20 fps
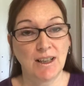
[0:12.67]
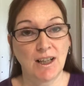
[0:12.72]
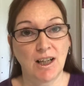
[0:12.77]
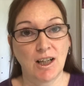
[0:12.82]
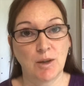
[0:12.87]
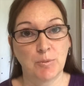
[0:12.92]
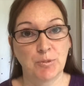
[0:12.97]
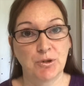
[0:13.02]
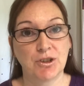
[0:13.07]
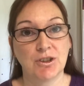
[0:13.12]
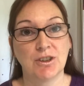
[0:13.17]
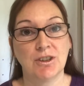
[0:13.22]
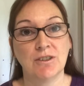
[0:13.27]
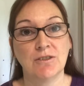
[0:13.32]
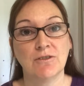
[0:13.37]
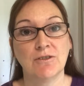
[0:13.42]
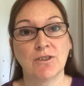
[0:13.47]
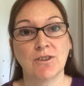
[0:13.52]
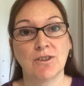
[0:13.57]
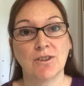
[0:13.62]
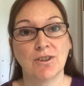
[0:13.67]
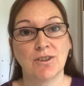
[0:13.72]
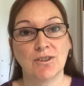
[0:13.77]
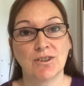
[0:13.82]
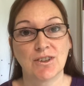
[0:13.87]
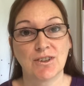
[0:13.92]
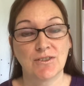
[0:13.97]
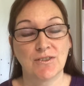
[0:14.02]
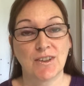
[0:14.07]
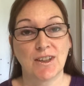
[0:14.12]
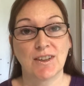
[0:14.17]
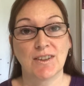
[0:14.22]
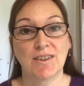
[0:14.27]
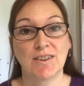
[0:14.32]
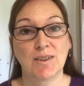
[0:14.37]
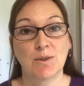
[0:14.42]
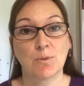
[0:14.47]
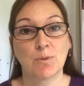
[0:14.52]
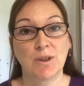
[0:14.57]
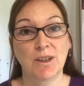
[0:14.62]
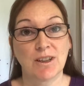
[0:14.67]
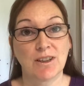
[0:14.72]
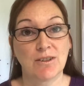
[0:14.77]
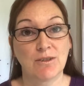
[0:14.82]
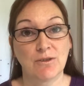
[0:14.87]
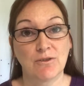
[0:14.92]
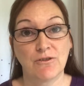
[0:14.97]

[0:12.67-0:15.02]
option for those of us with